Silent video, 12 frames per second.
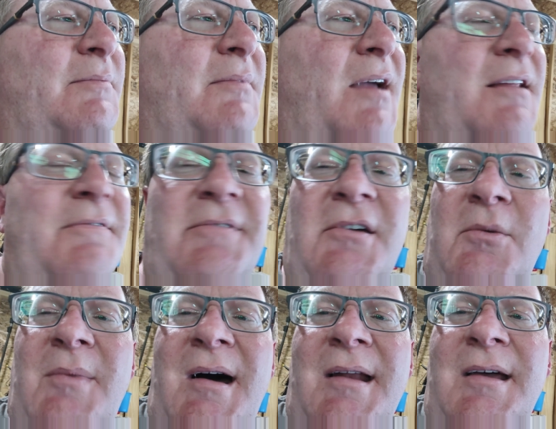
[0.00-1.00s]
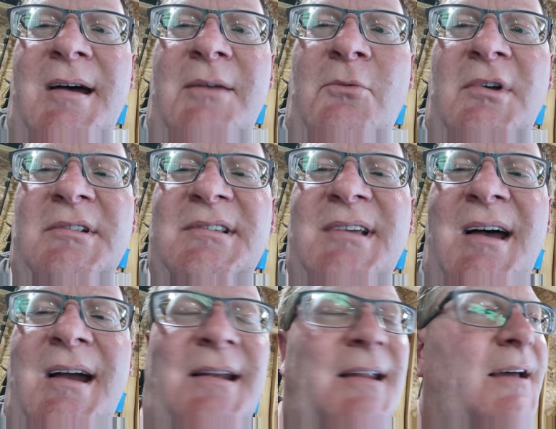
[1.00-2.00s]
some kind of film on it on one
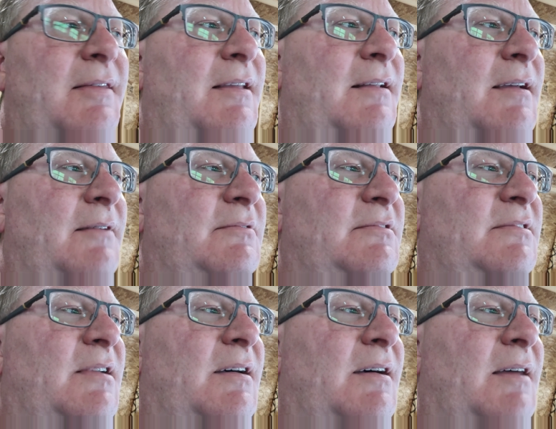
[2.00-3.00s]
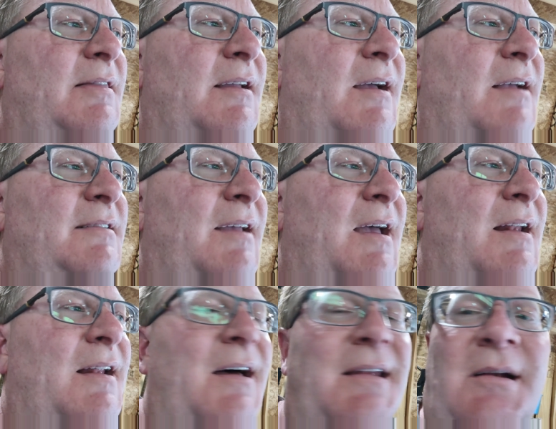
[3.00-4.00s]
side, and I think I actually had
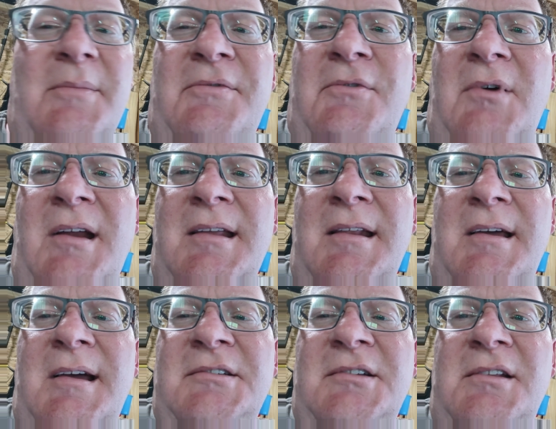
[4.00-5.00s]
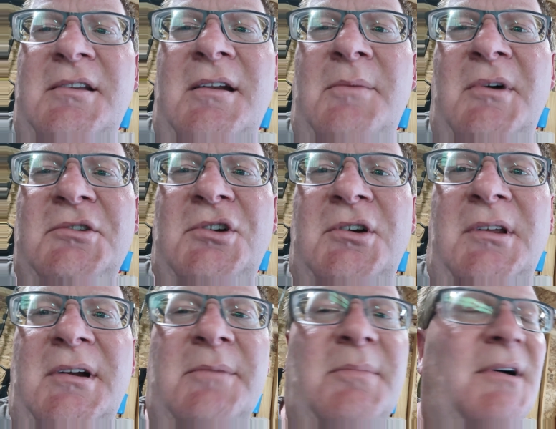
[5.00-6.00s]
it on there before I did it. I should have done it much
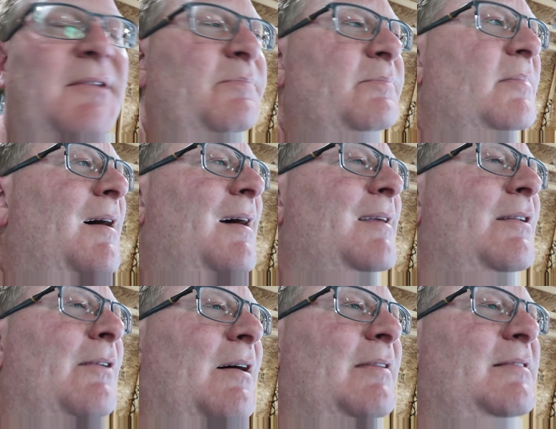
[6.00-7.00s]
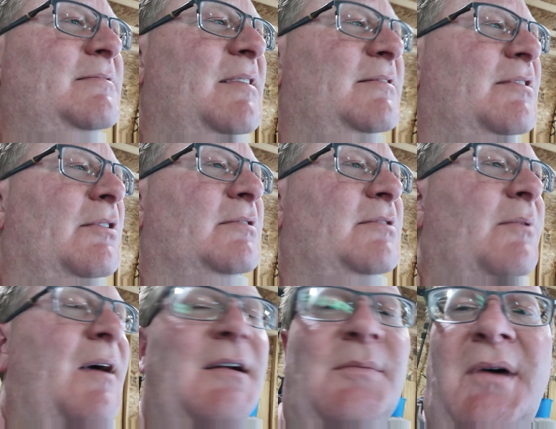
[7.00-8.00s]
earlier, but you know how these things go. It's a
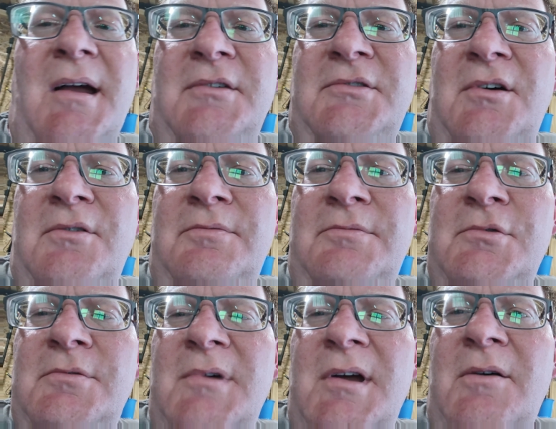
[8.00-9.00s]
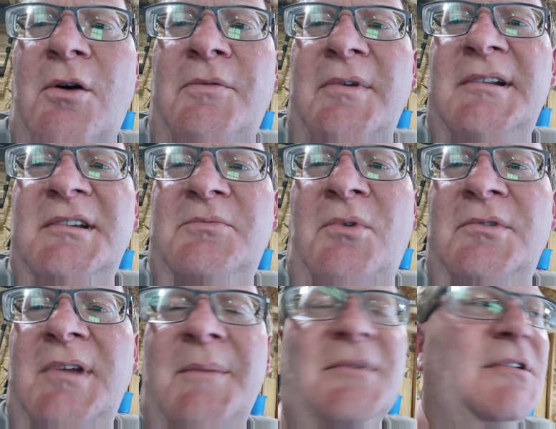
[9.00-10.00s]
rider bike, so hopefully it just won't
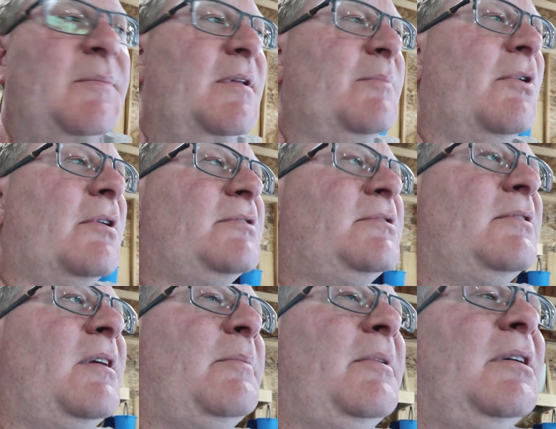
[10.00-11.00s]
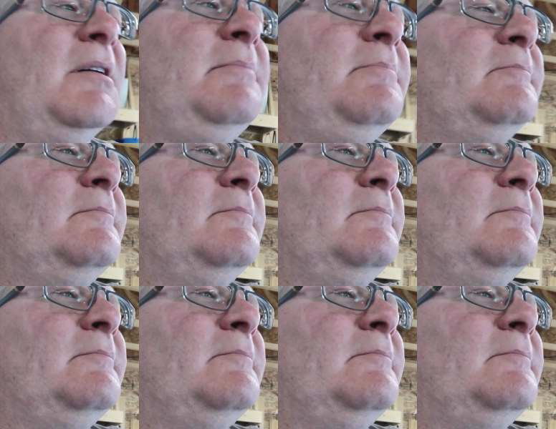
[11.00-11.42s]
damage up anymore. So that'll be good.